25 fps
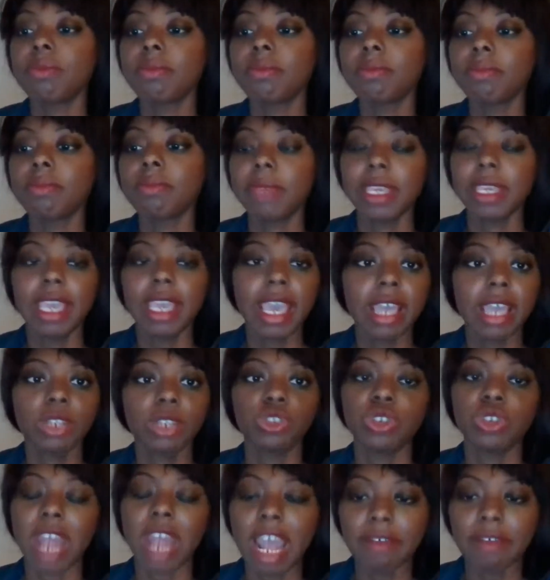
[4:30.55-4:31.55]
began
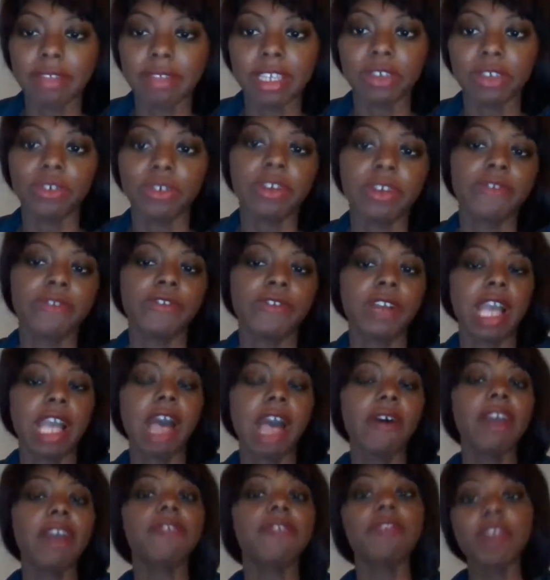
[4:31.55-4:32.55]
traveling, or how
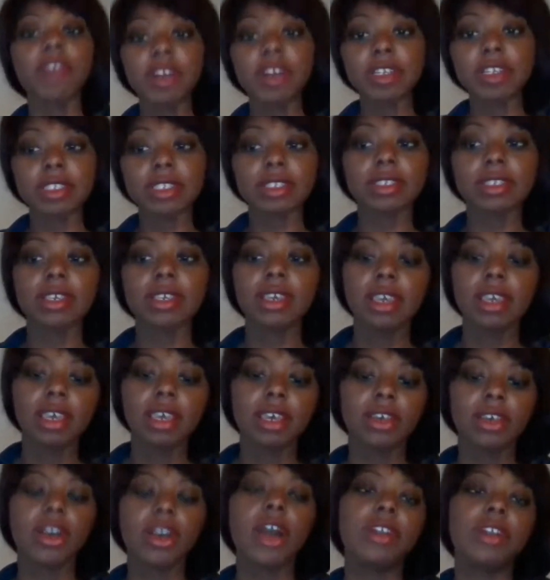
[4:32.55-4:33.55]
I first
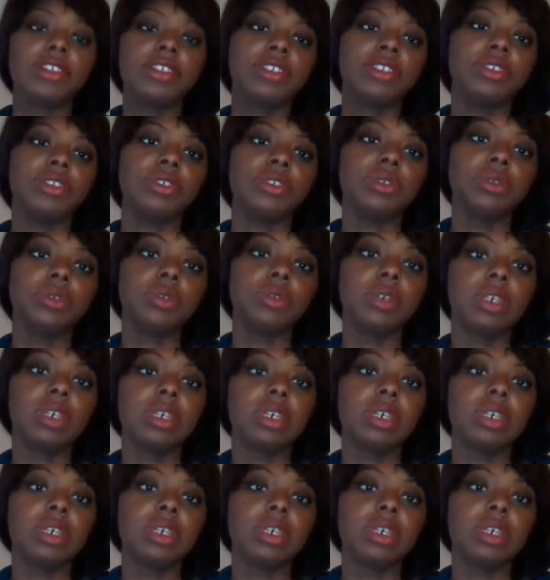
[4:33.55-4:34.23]
got to